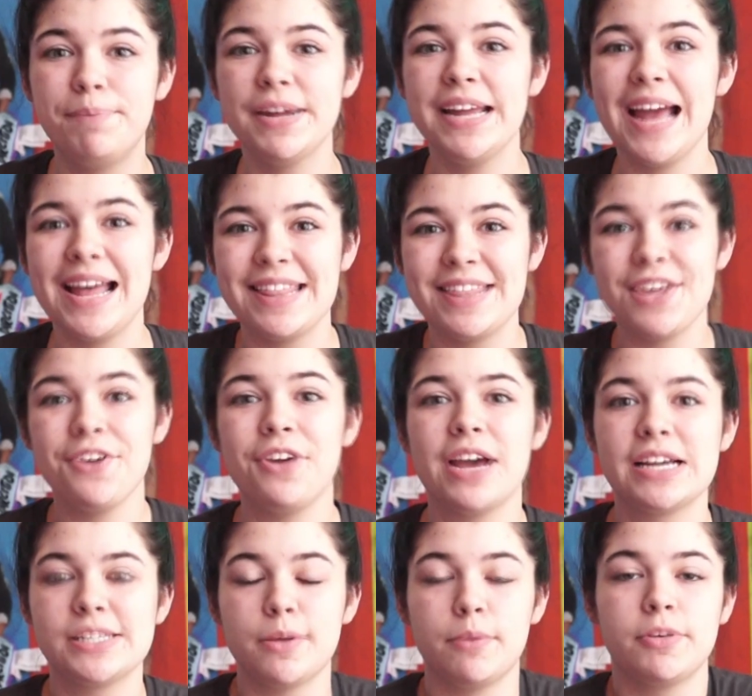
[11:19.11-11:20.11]
But yeah, thank you
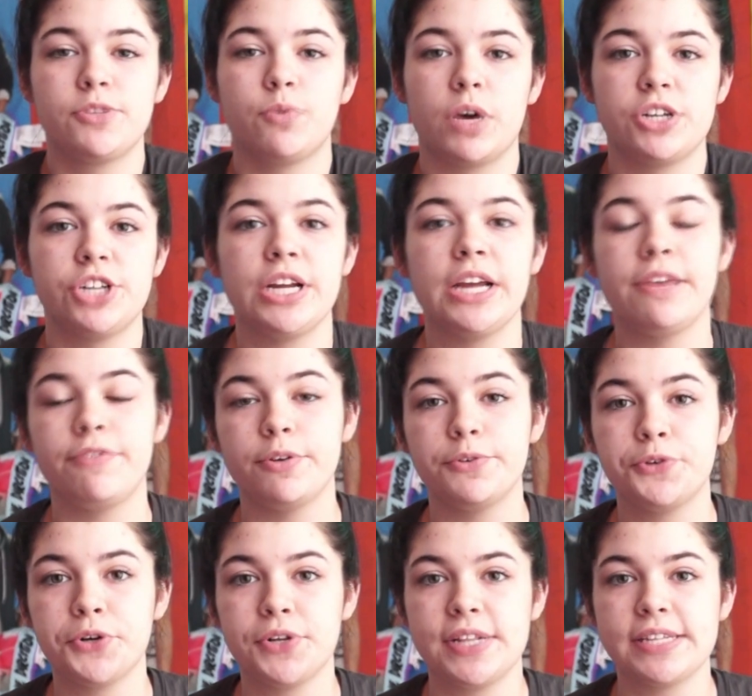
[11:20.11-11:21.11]
guys so much for watching. If you
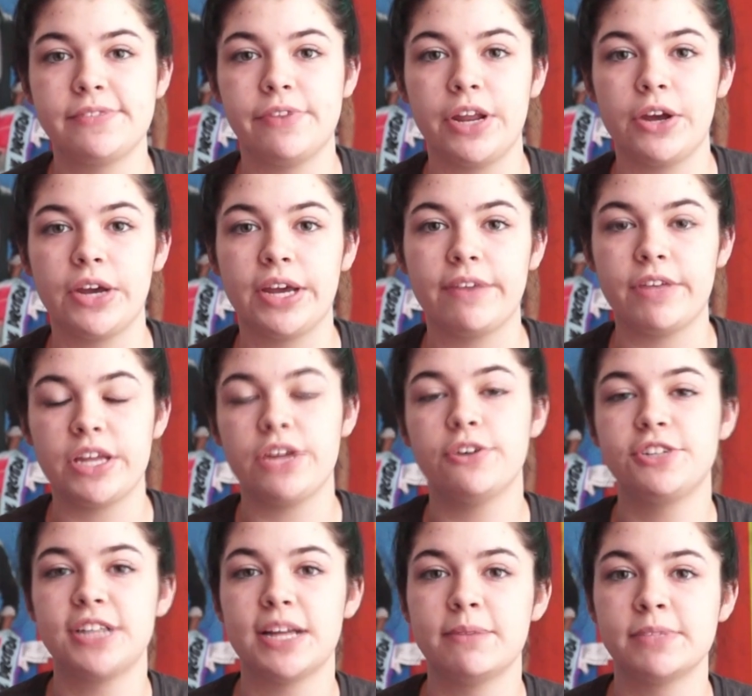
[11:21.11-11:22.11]
enjoyed this video, give it a
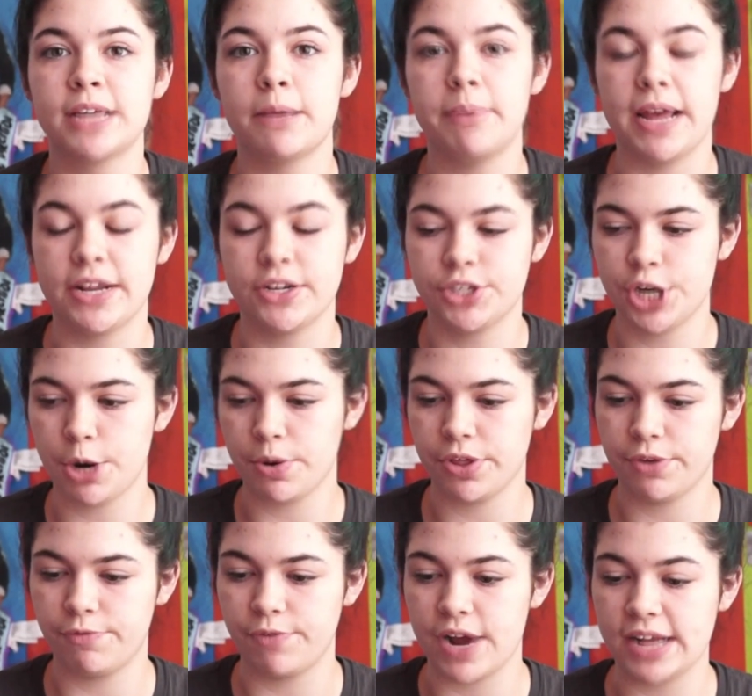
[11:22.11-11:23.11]
huge thumbs up and share
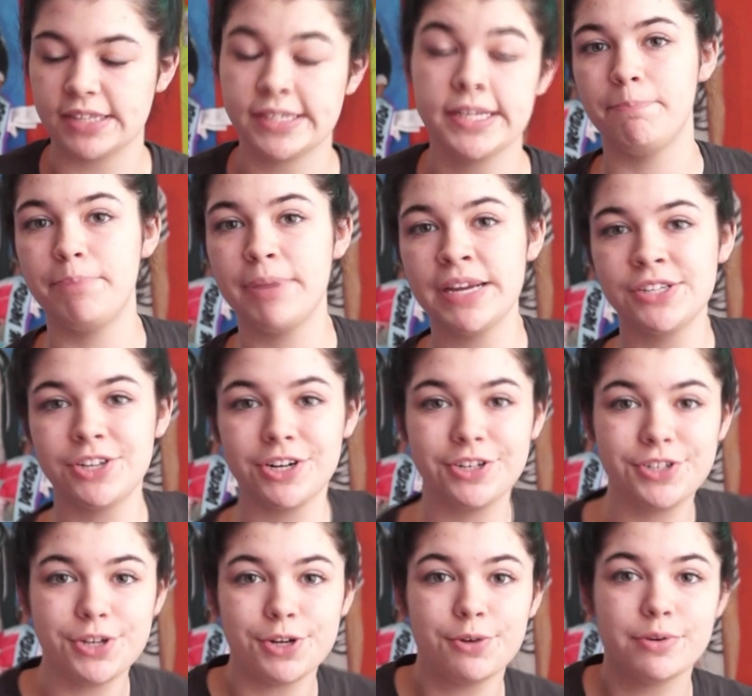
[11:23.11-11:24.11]
with your friends. Be
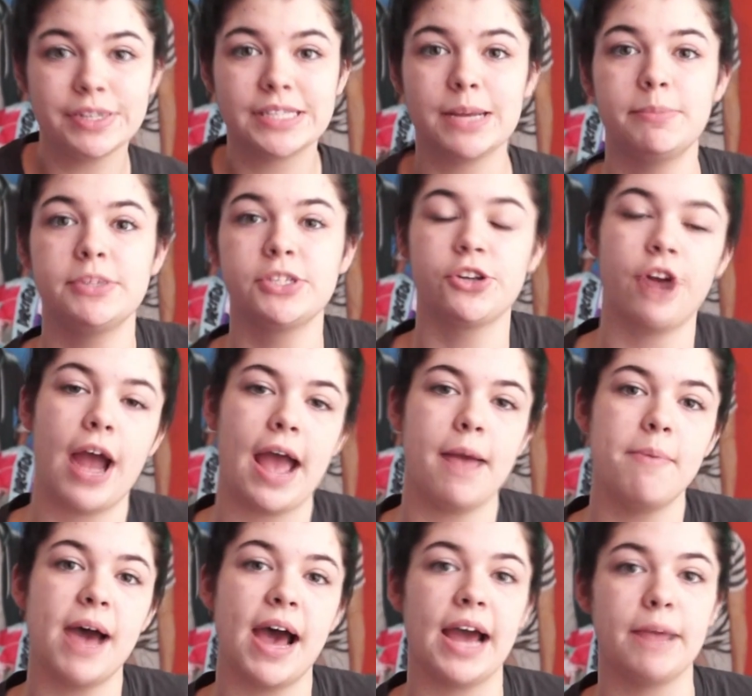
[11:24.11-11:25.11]
sure to
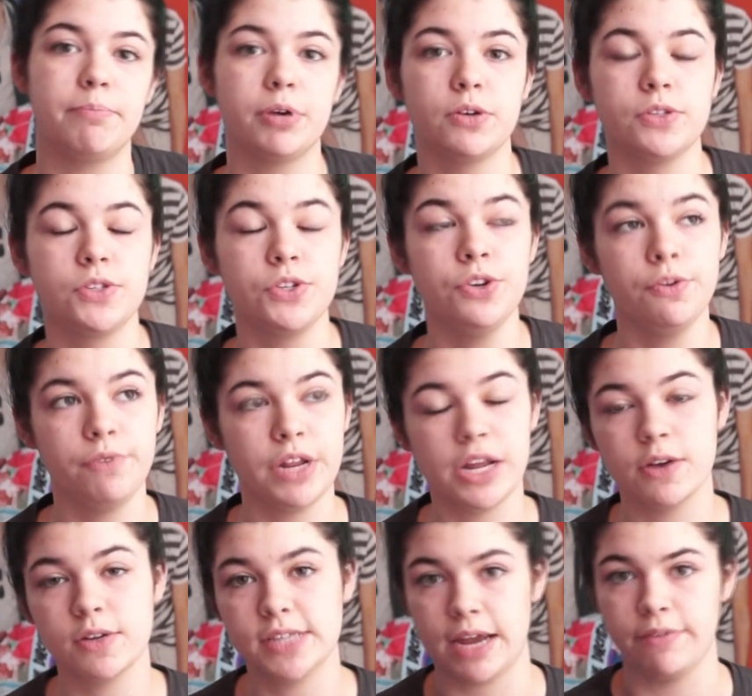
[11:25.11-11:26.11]
subscribe. I post new
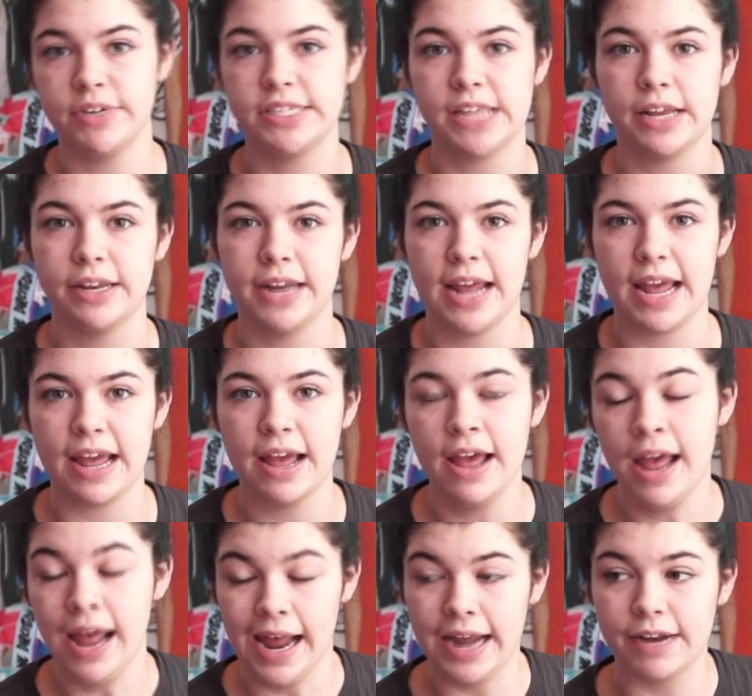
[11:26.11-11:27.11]
videos every Sunday,
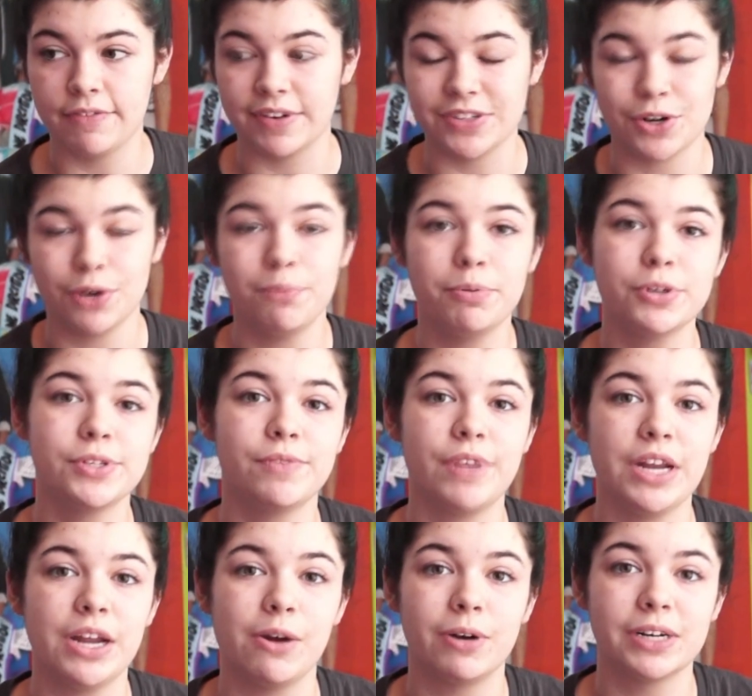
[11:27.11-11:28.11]
and if I don't post a
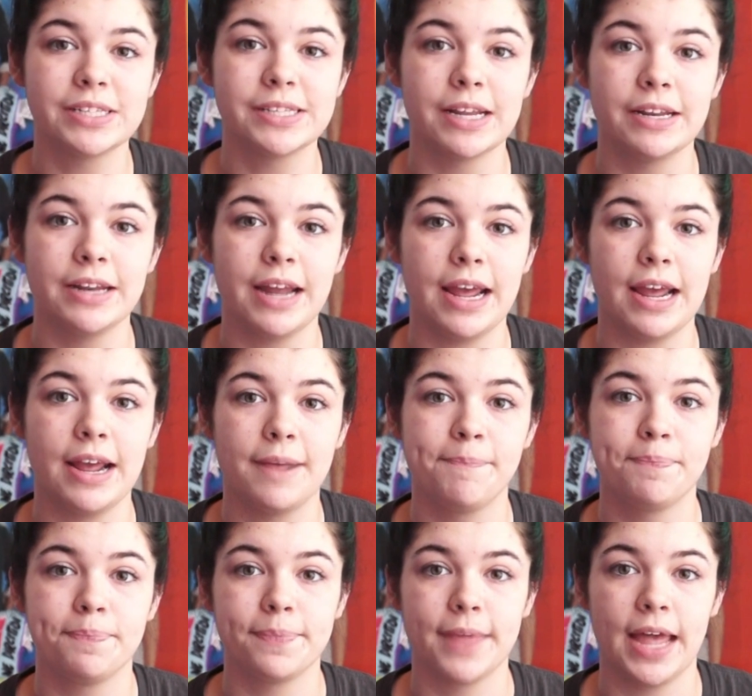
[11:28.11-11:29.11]
video on a
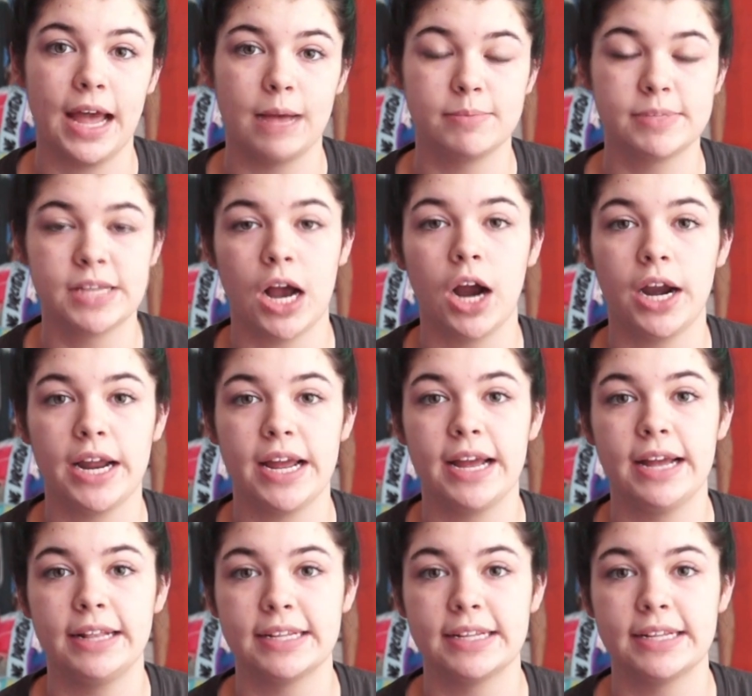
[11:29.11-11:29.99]
Sunday, I'm sorry.